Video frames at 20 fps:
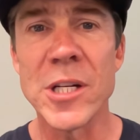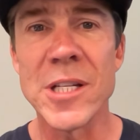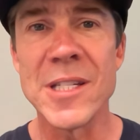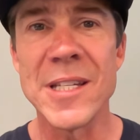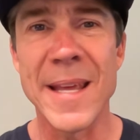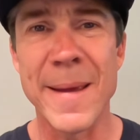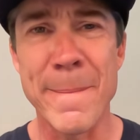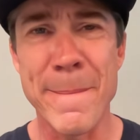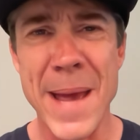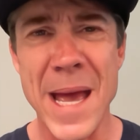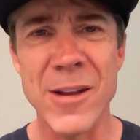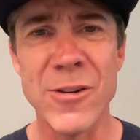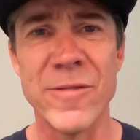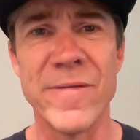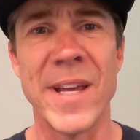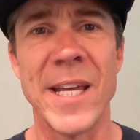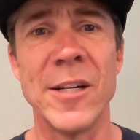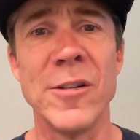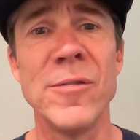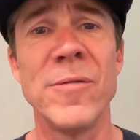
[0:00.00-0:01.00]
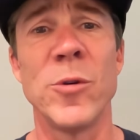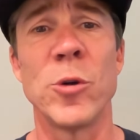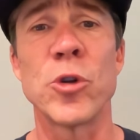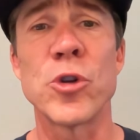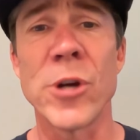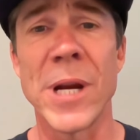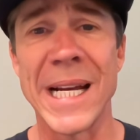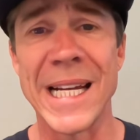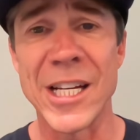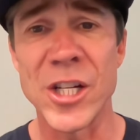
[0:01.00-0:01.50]
is the amount of interval
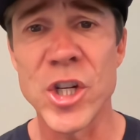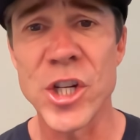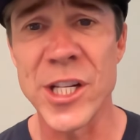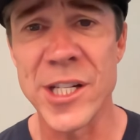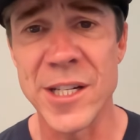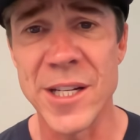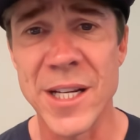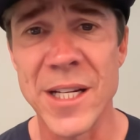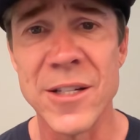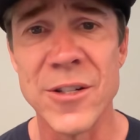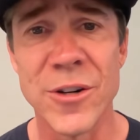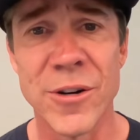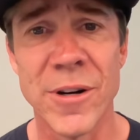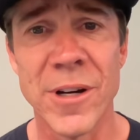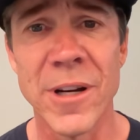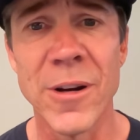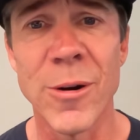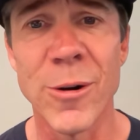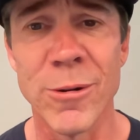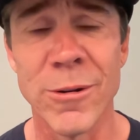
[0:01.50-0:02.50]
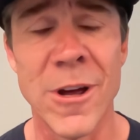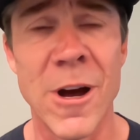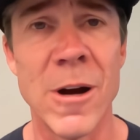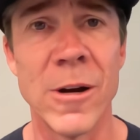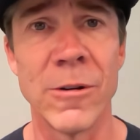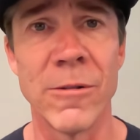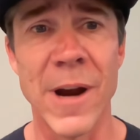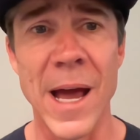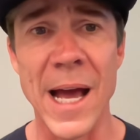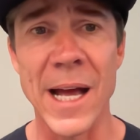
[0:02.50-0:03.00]
training she did during her
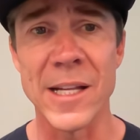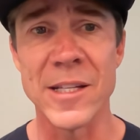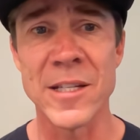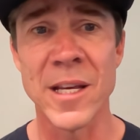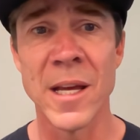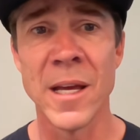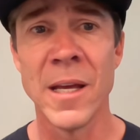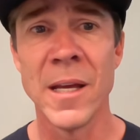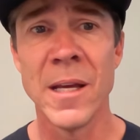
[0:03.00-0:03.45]
long rides.